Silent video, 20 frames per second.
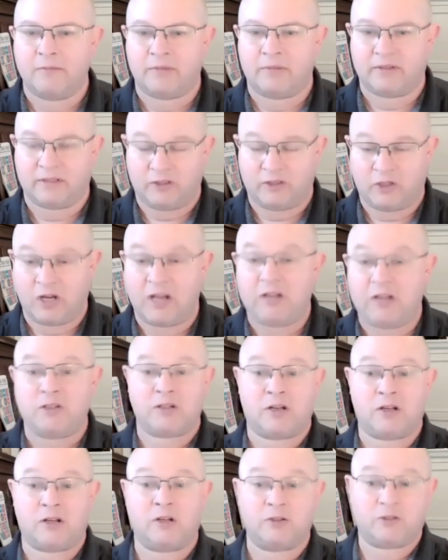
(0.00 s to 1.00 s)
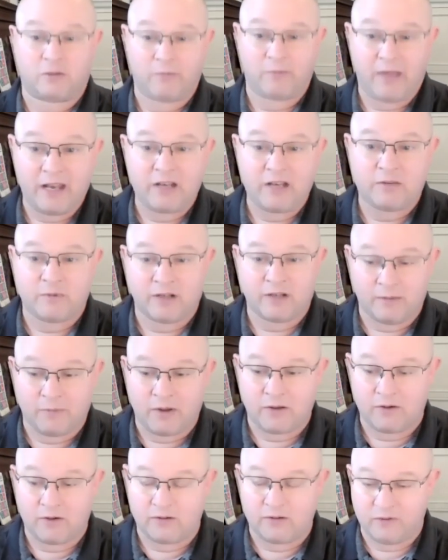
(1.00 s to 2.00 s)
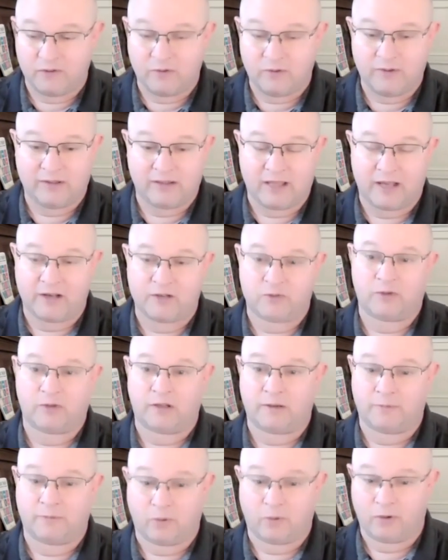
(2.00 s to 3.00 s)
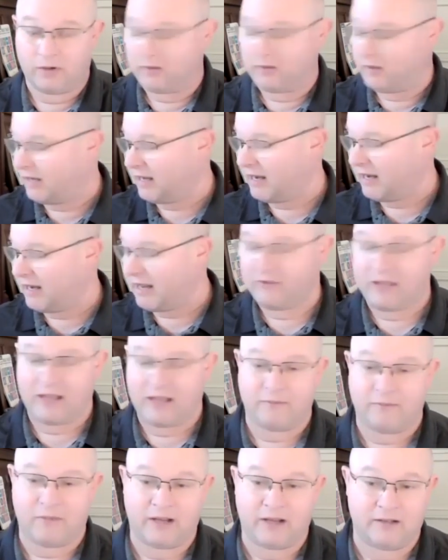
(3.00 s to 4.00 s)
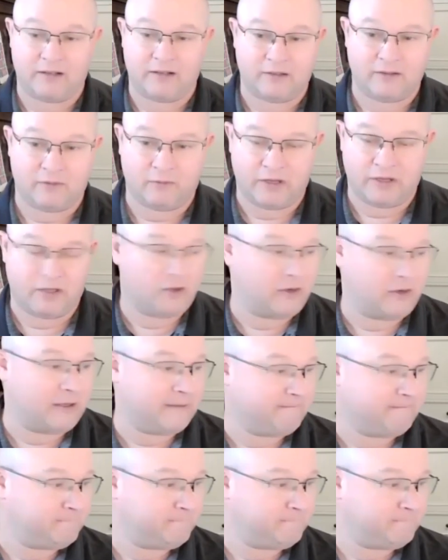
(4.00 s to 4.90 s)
but the change in culture management component of doing that is really important. You got to have that in mind when you do it.